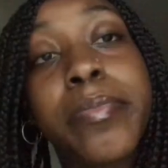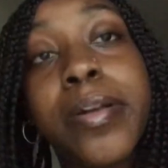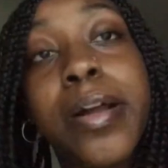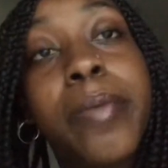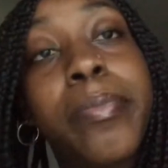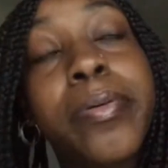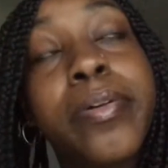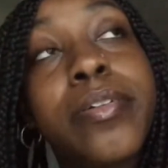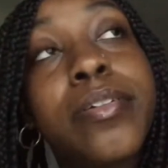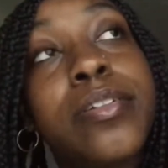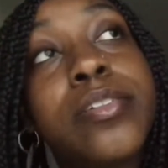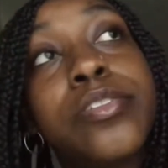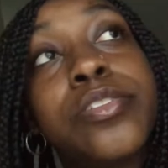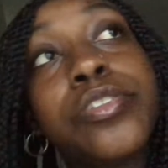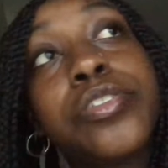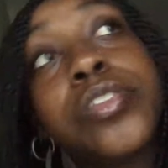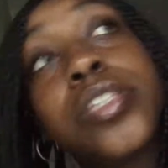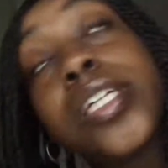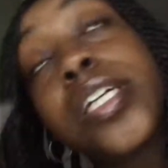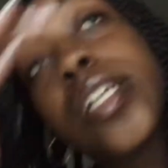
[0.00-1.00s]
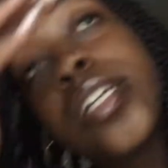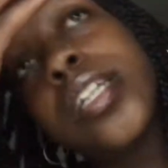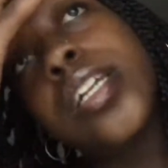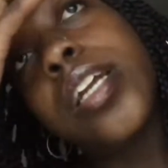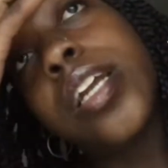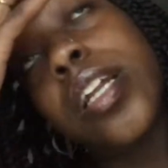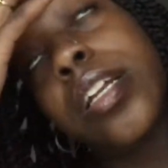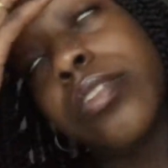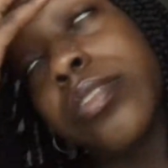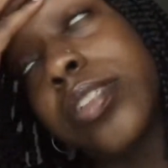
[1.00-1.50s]
but I'll put it on the
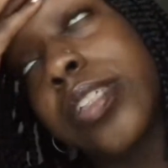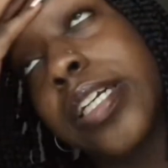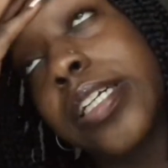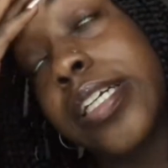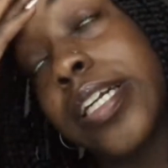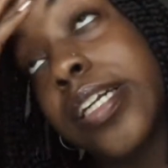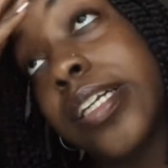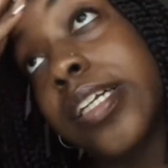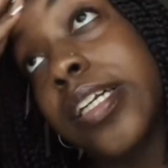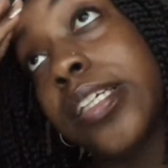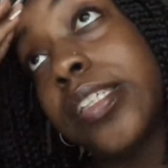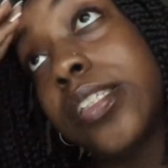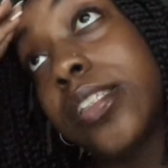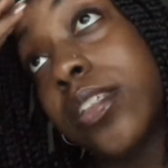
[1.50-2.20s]
screen, and it was like 99